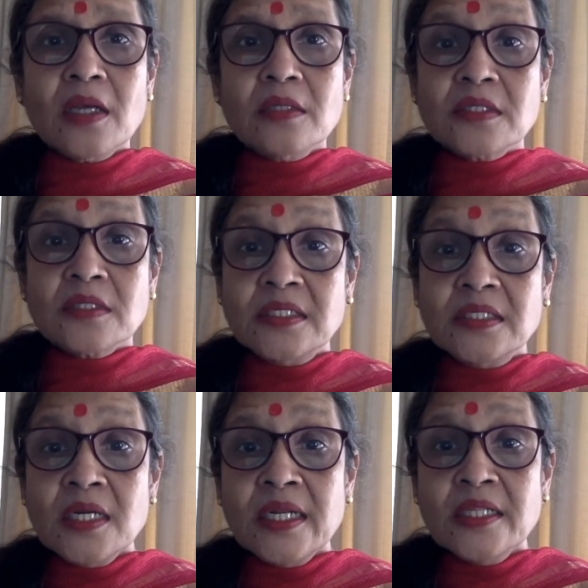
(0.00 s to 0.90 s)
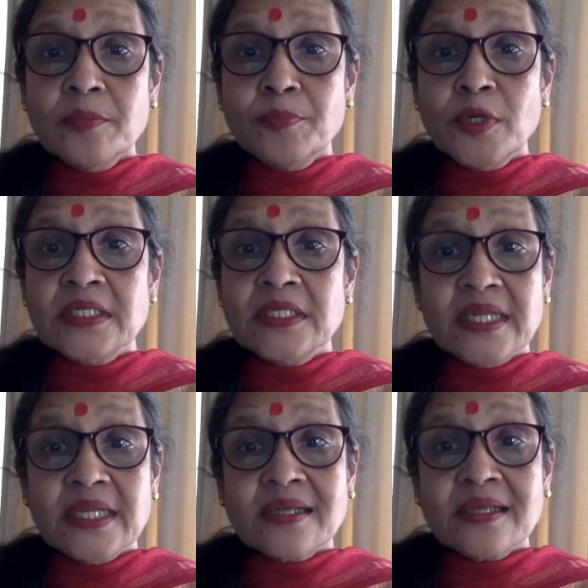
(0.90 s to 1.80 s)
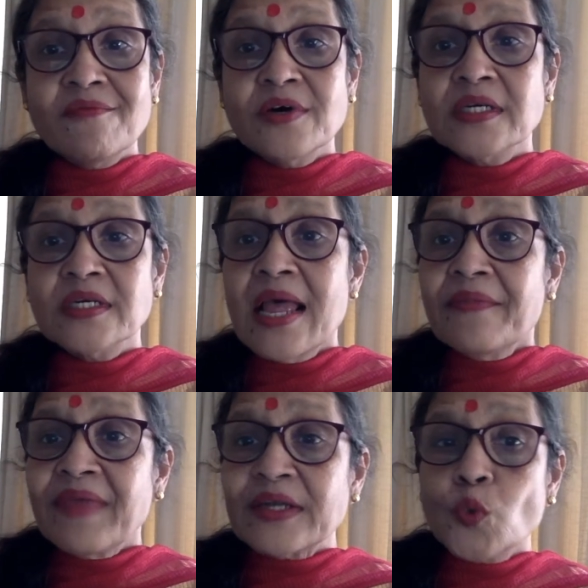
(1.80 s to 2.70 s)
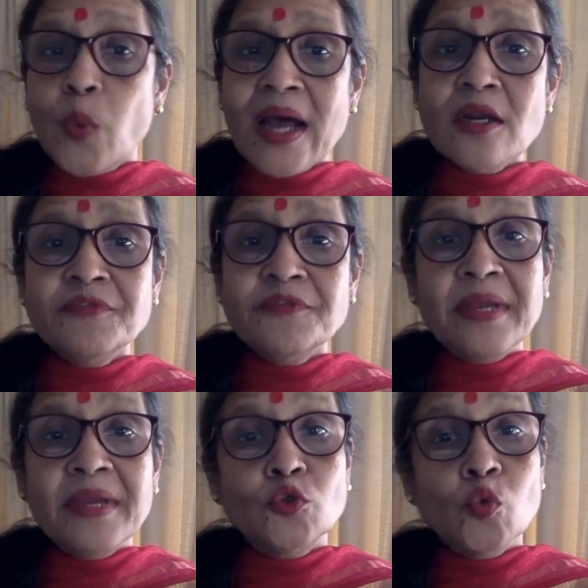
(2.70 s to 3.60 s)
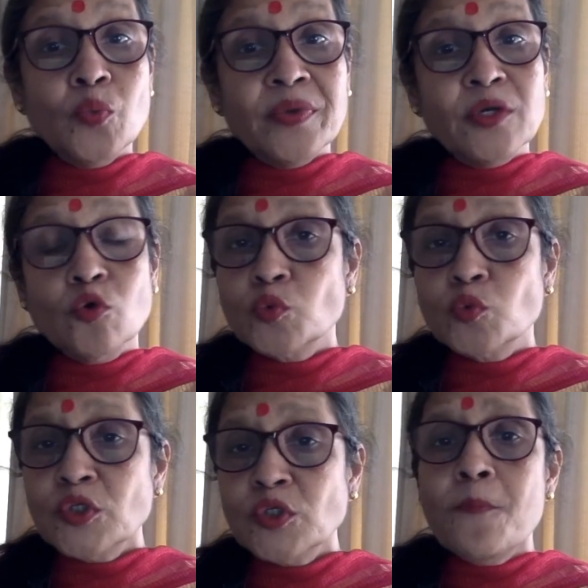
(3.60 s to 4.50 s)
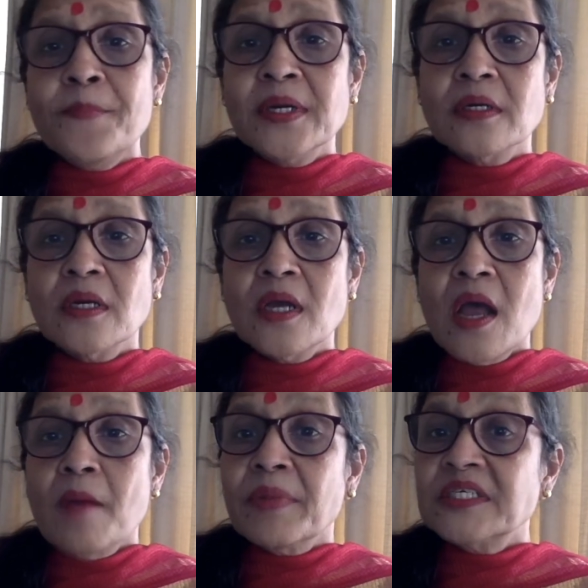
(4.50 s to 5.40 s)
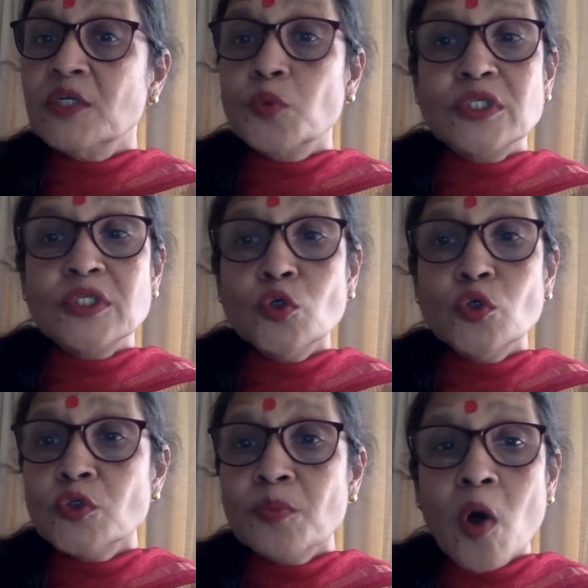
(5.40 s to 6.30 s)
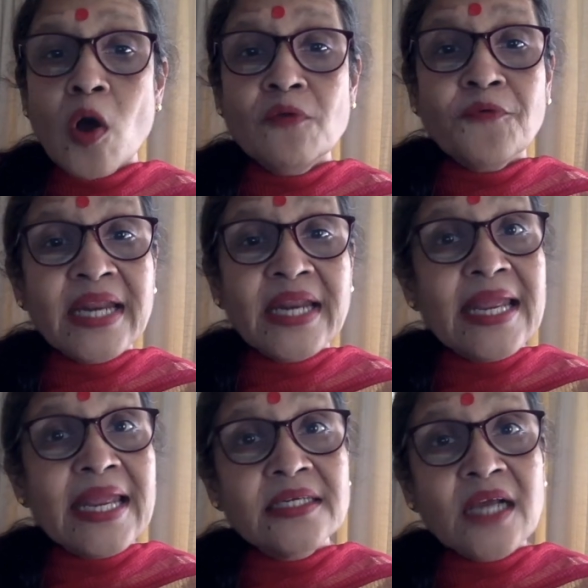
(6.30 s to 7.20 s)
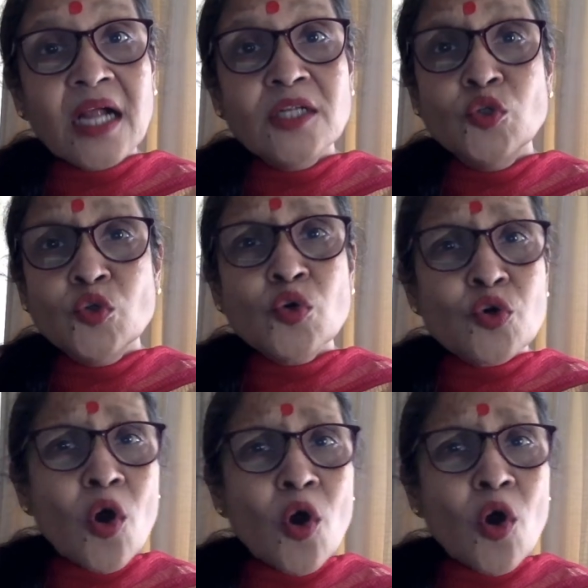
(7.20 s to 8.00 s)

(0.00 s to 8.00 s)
Suddenly, the police discovered that one of the bedroom windows was open, but it was too small for an adult to crawl